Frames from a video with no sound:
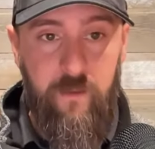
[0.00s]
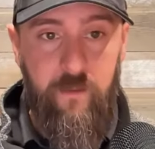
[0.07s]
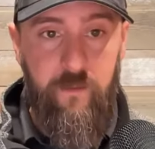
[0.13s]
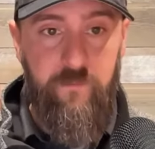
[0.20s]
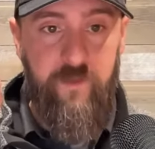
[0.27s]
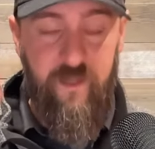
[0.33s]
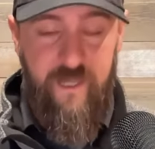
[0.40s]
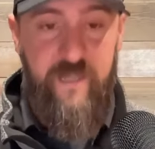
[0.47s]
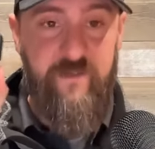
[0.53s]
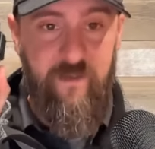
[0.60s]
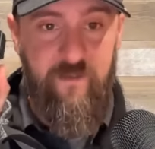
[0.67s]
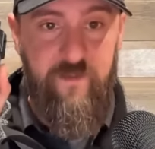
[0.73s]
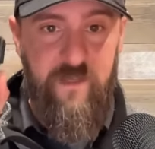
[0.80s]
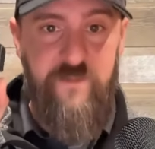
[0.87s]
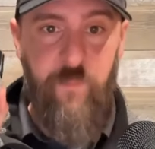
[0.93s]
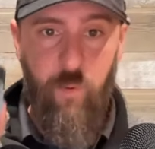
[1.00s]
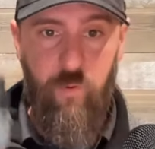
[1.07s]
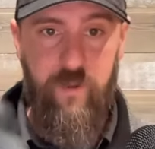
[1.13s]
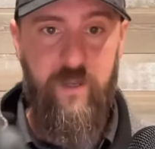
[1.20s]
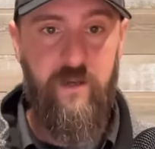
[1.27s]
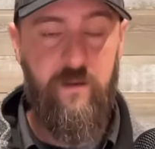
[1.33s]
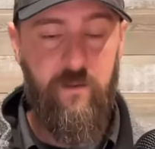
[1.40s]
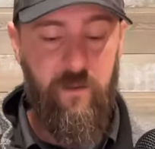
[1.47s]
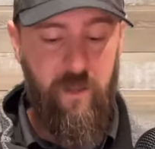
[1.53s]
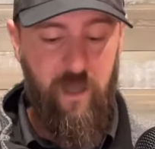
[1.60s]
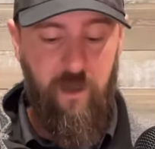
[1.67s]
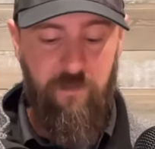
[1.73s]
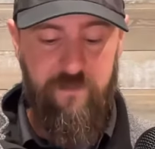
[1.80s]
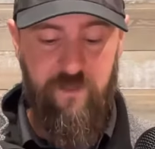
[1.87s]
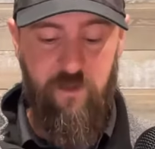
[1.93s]
to get to this point,
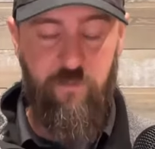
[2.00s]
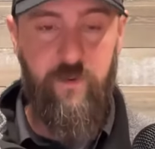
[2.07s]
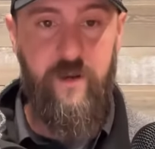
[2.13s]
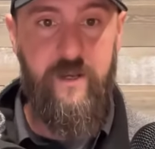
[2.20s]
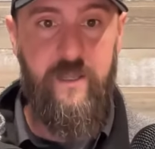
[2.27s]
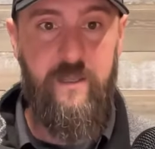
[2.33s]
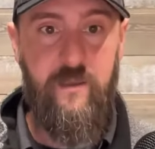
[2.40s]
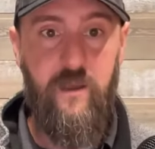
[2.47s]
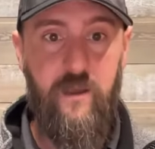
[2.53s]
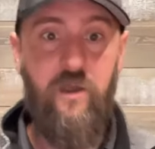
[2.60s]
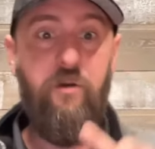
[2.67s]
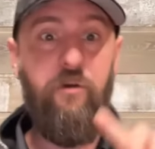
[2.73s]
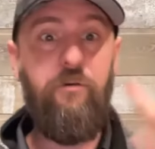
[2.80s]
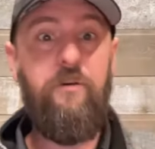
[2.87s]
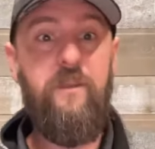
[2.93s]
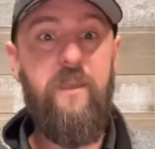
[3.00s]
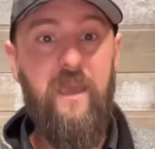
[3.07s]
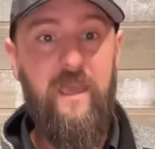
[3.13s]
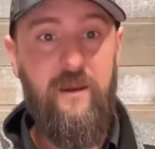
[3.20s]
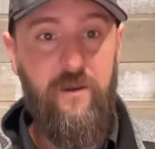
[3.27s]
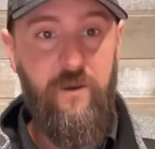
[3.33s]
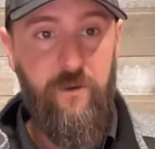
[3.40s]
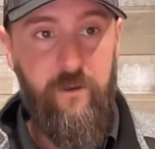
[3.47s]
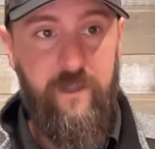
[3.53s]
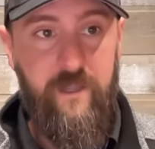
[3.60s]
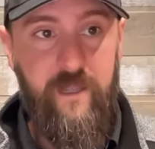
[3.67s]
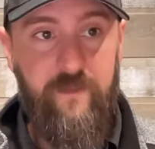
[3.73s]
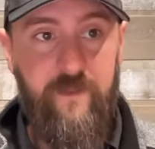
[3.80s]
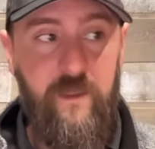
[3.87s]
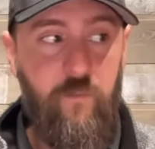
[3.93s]
I was already 100K nearly
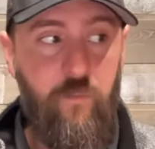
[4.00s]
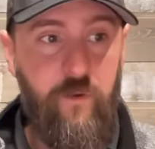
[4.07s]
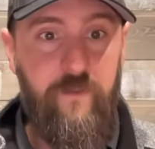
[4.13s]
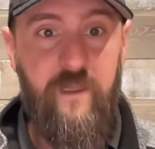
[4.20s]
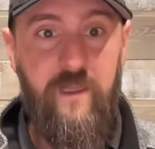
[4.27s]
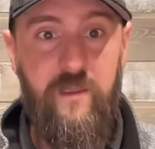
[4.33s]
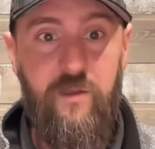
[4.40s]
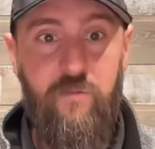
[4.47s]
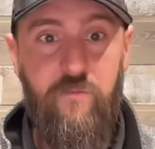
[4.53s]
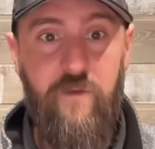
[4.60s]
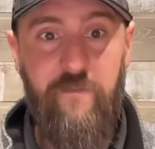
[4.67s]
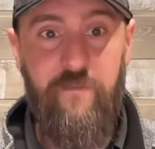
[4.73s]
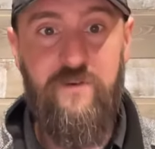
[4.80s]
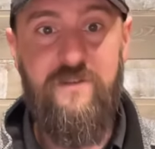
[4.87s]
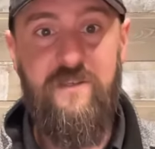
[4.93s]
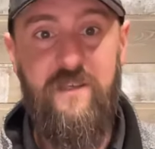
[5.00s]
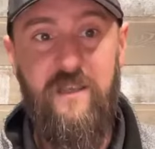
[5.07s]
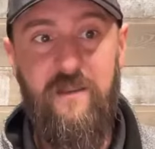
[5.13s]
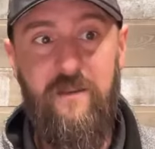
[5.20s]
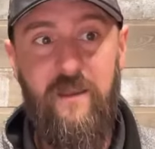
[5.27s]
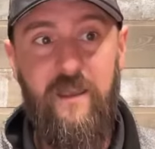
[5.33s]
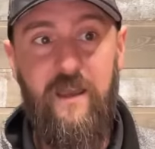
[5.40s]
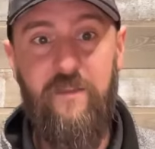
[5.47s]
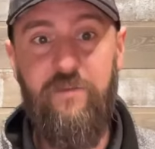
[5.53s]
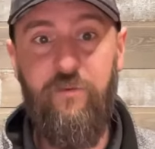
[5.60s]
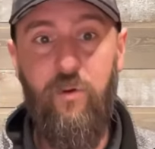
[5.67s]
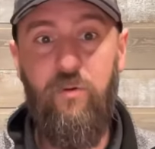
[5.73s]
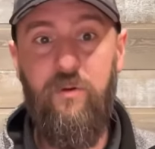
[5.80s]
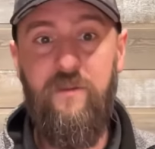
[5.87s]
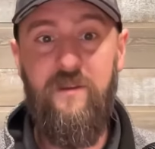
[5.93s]
in the one that you've never seen that got
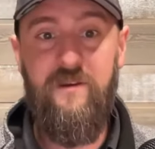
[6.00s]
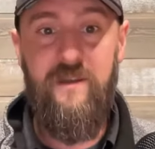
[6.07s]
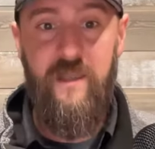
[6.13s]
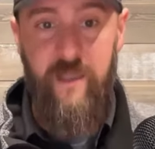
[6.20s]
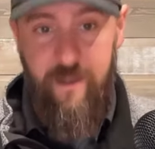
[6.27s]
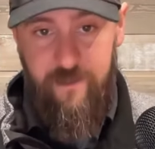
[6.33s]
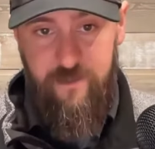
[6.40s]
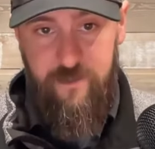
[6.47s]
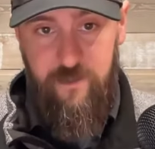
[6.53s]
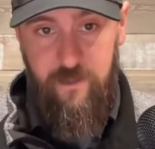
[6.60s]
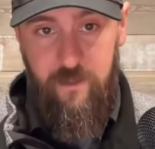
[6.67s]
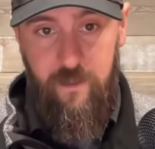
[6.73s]
thrown in the ditch.